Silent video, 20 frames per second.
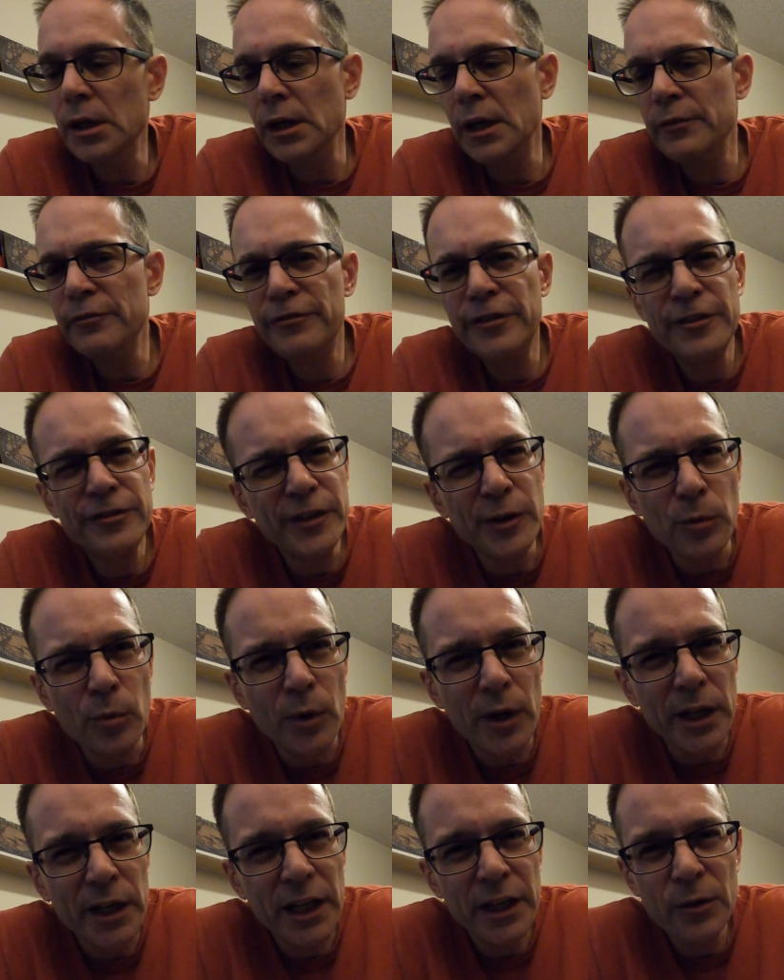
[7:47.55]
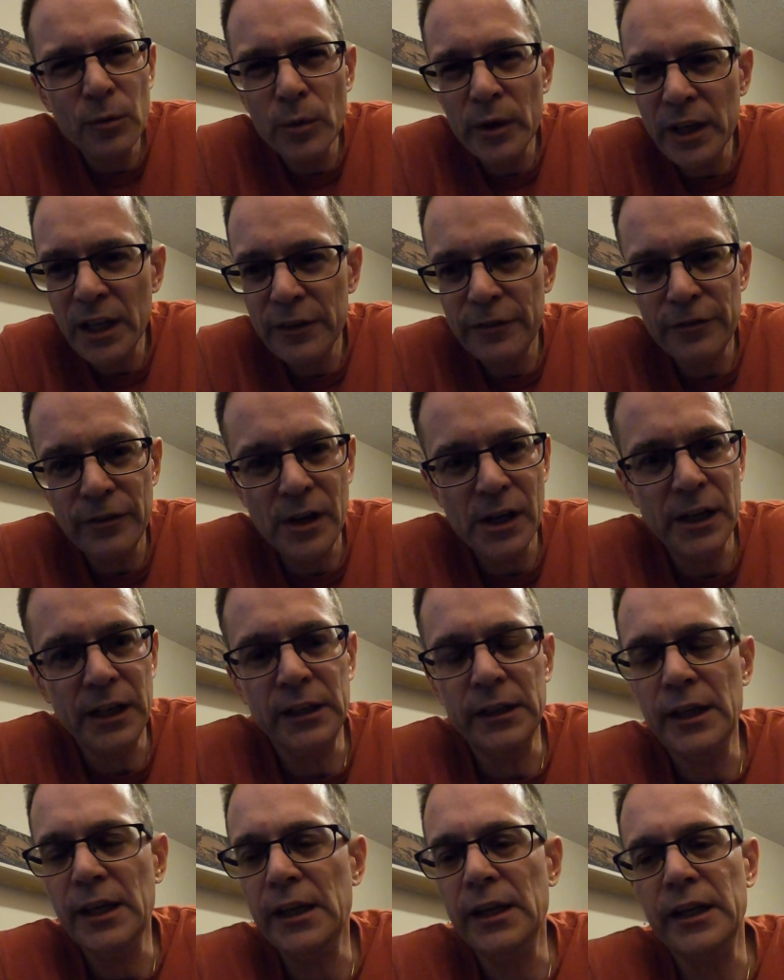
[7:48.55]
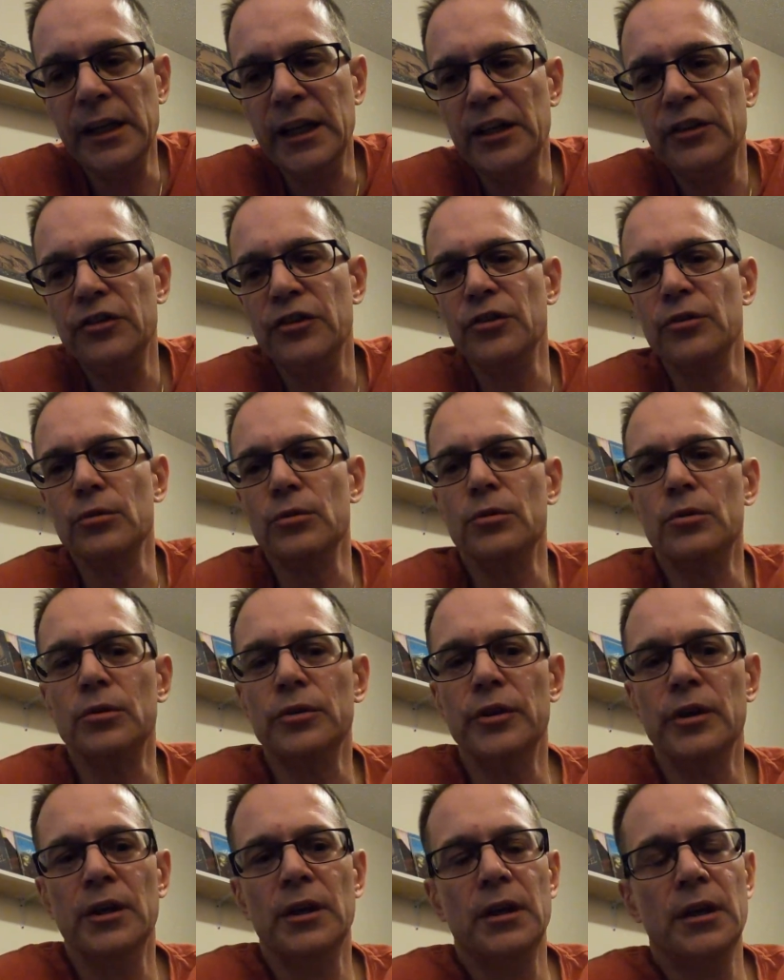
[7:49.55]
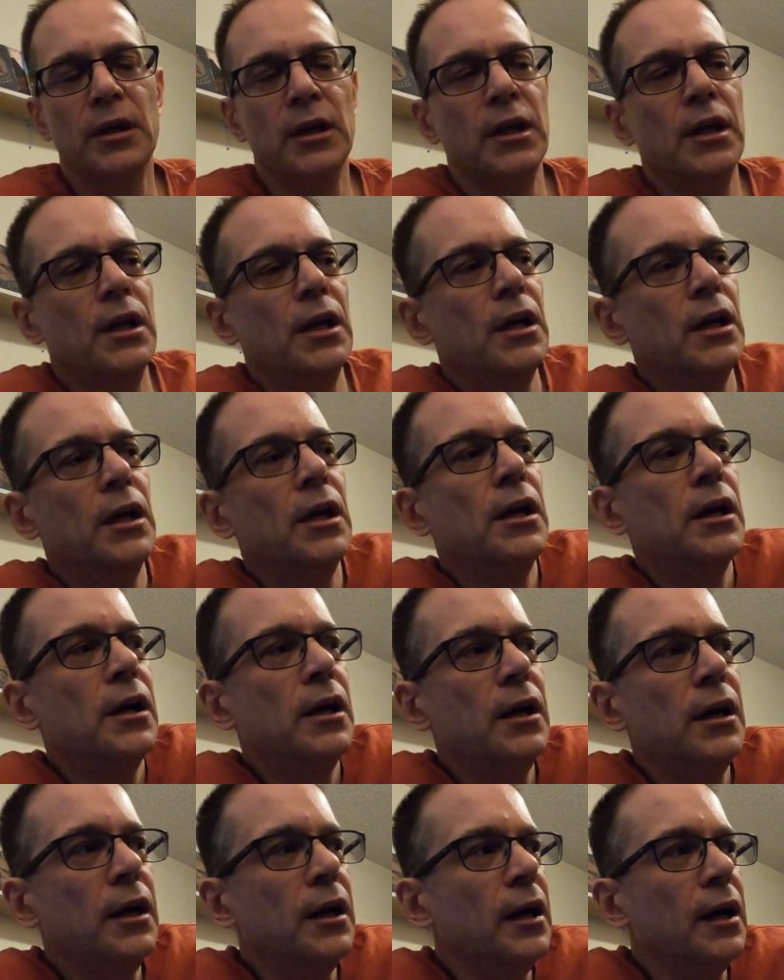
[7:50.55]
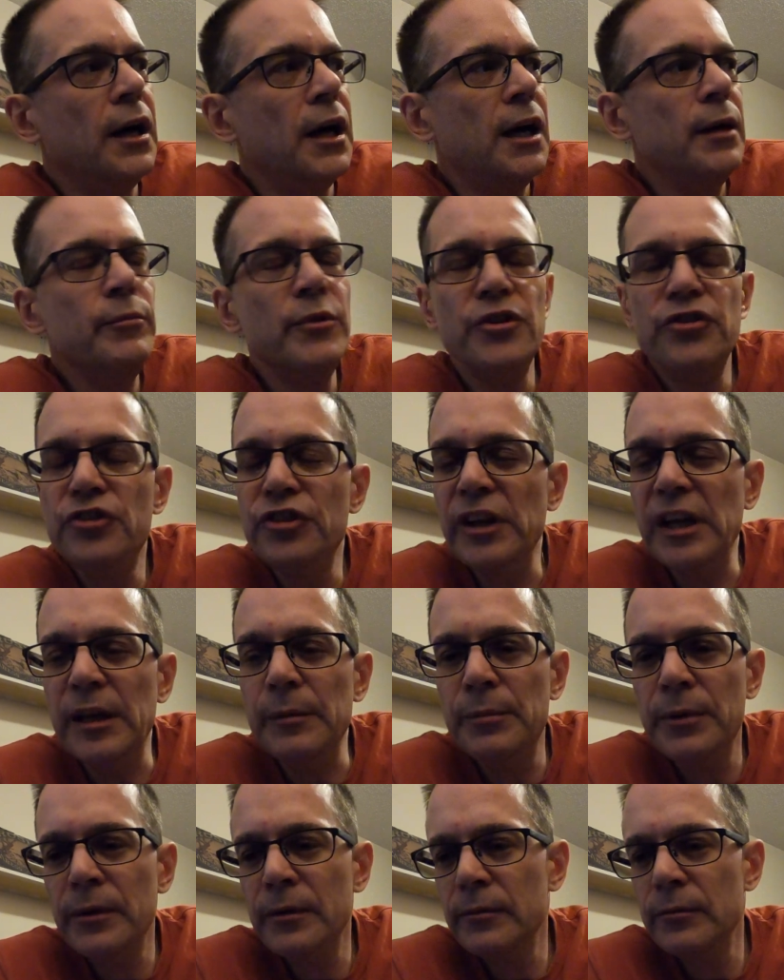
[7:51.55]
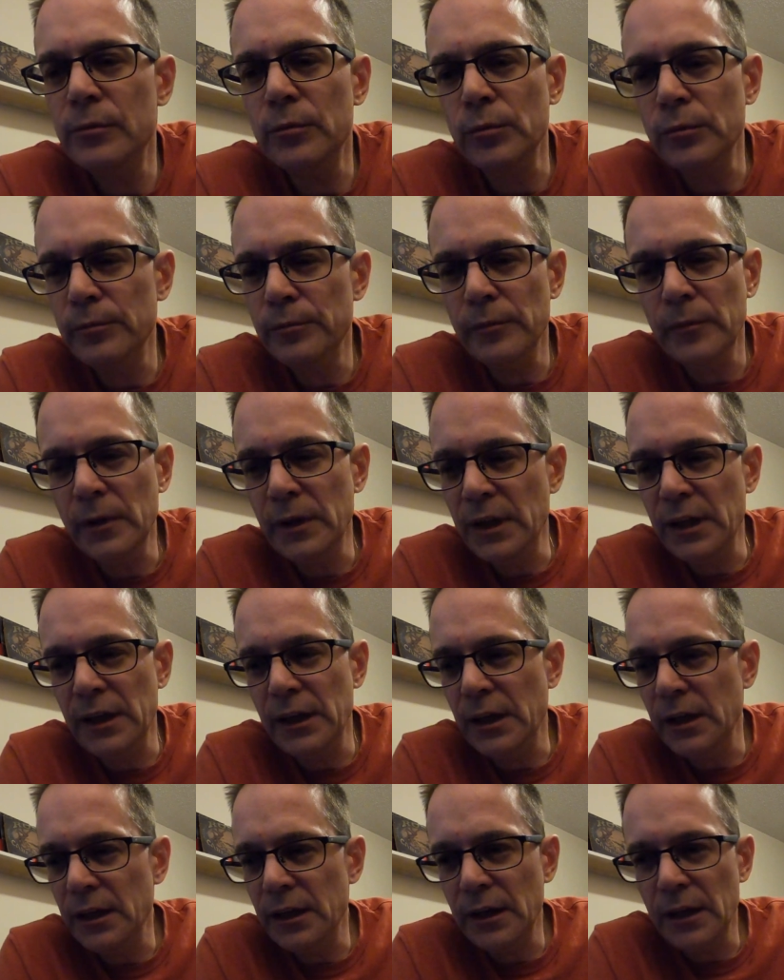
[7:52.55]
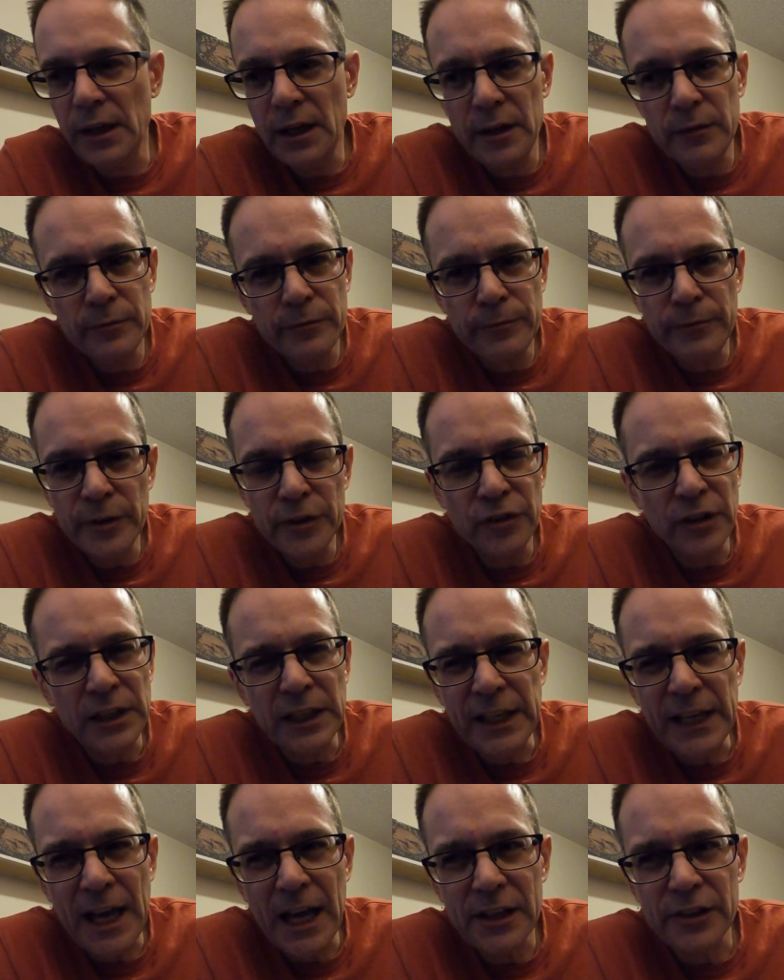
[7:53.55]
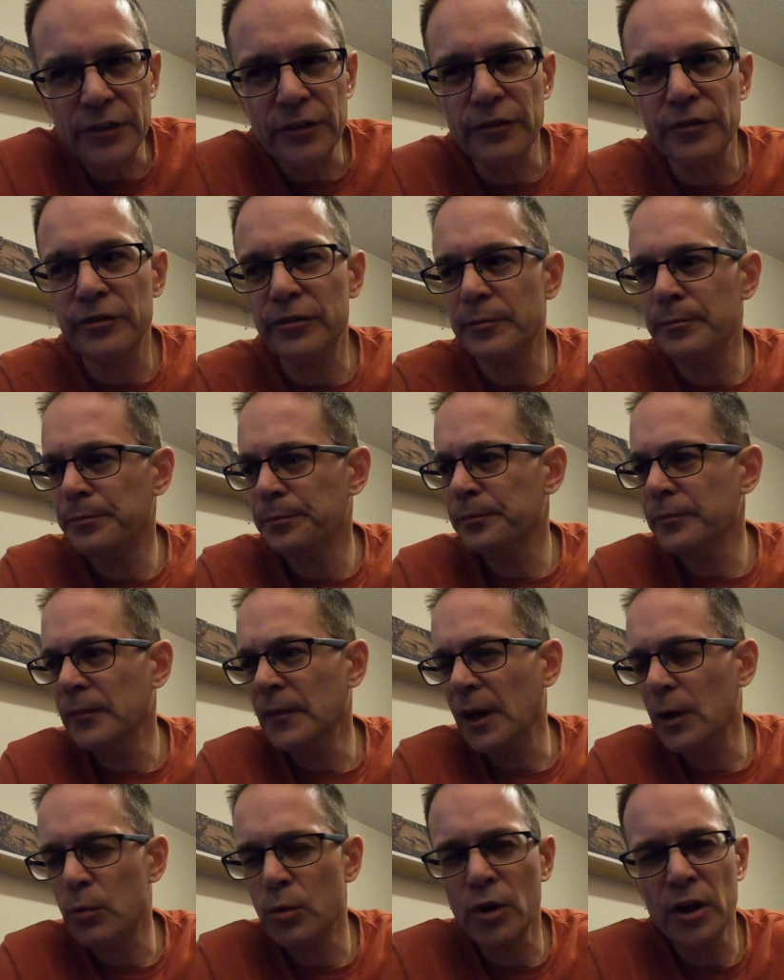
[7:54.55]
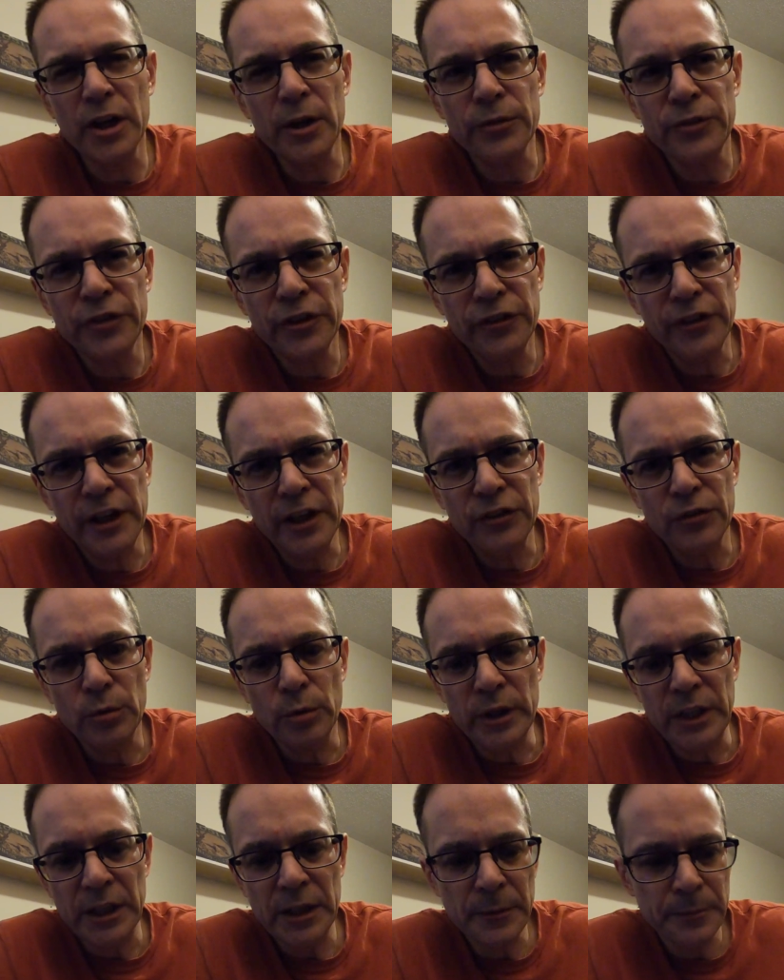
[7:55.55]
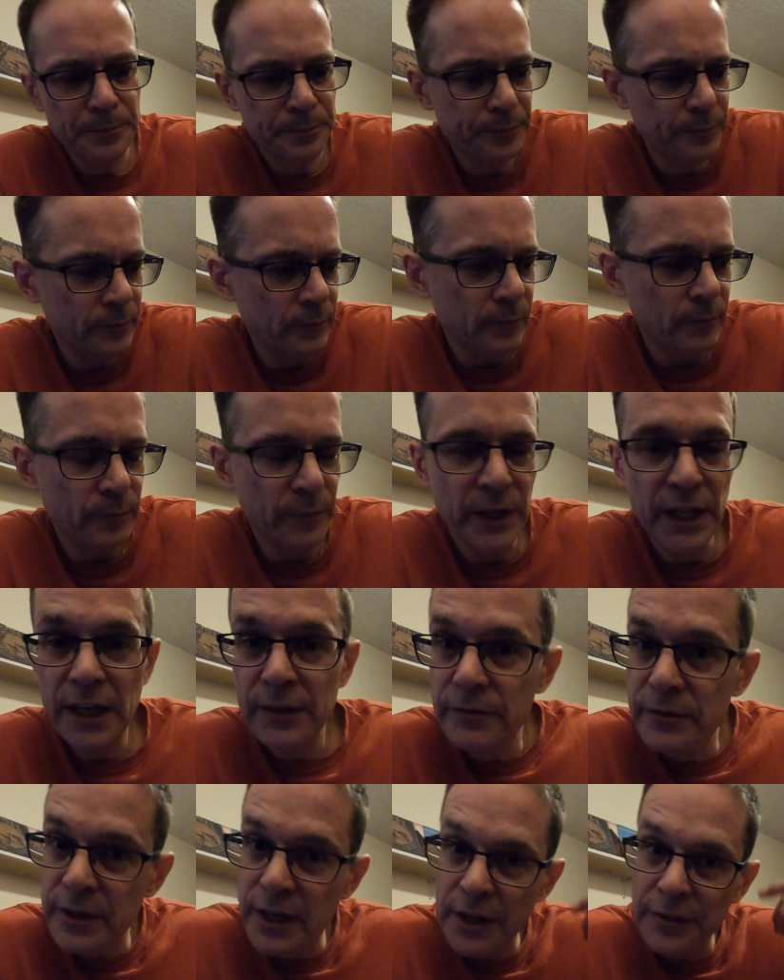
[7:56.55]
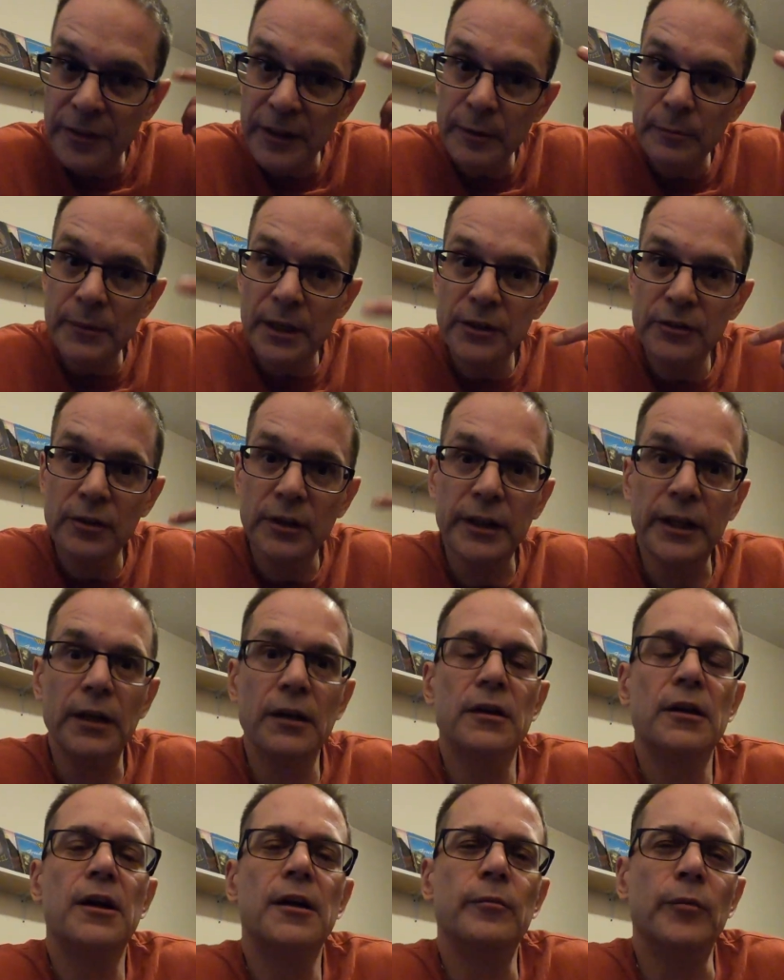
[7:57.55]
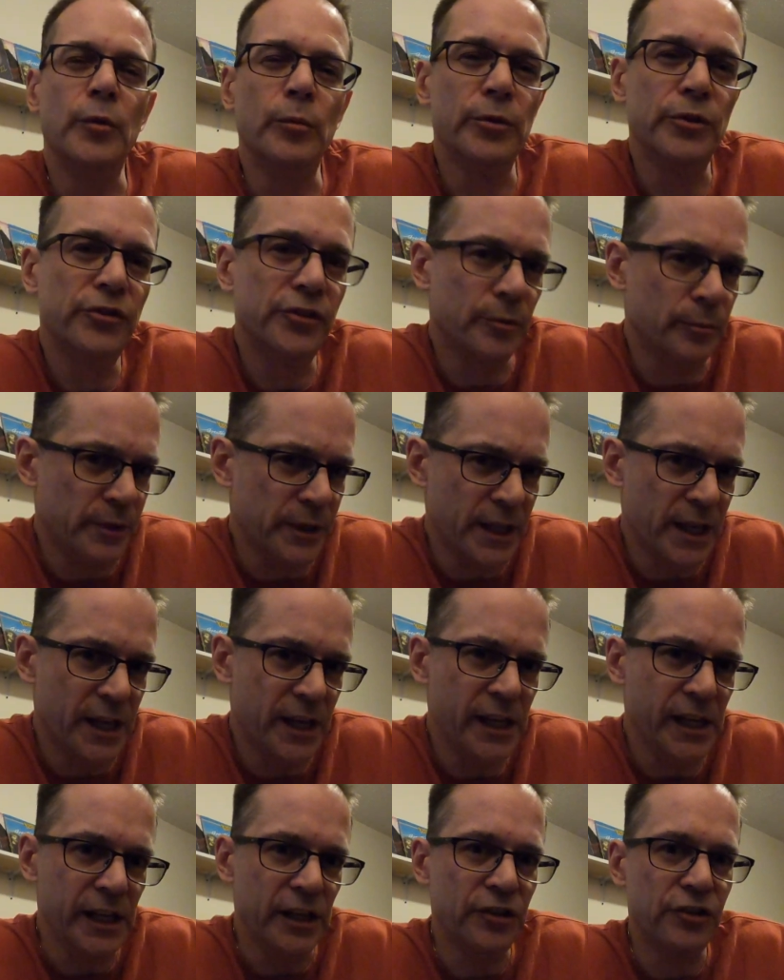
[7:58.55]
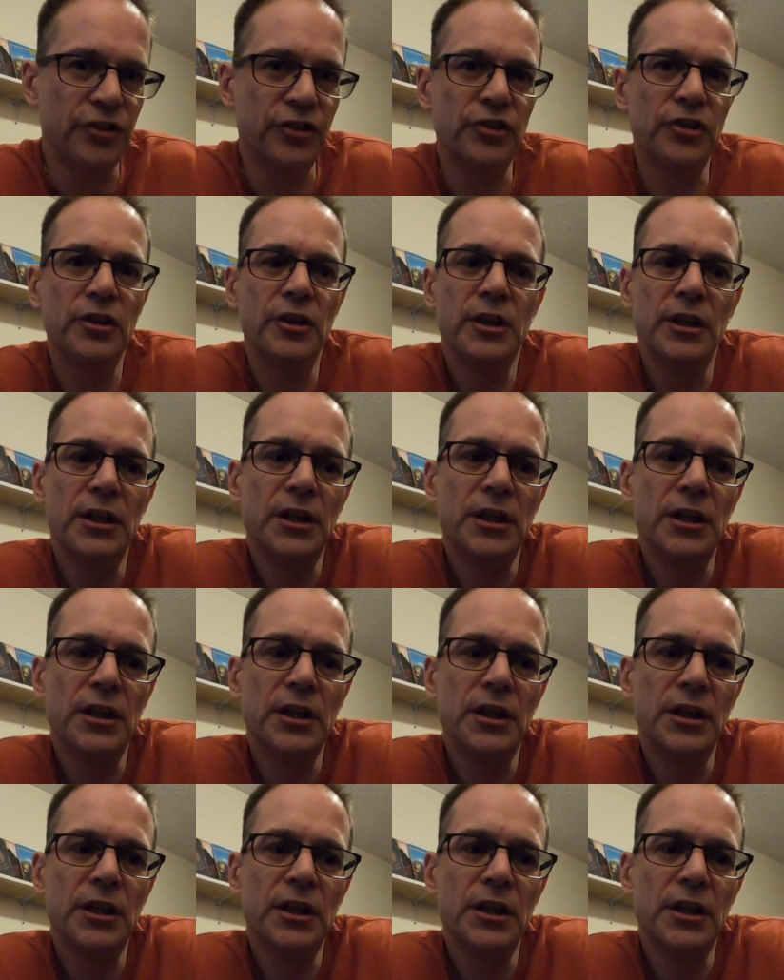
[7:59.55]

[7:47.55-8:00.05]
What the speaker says: I'm 51. I don't want to fucking date an 18-year-old. I'm in shape. I'm physically active. I work out 6 days a week. But I have nothing mentally in common with someone that age.